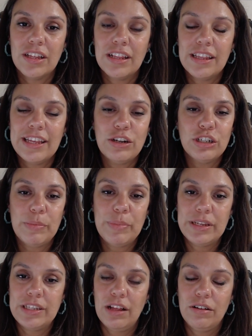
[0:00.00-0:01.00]
leadership
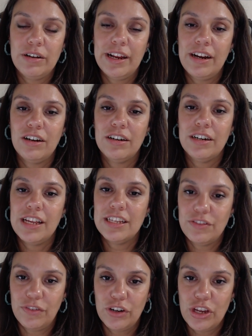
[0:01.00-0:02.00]
accelerator
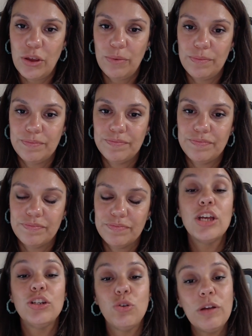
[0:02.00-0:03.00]
is for you.
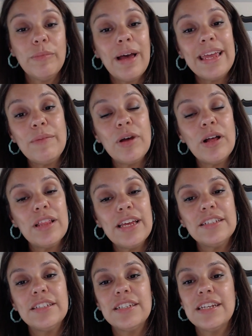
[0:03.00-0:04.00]
Join my email
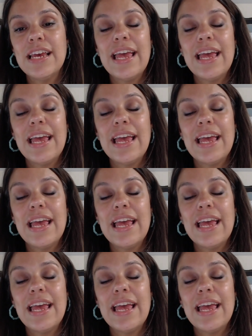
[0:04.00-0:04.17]
list,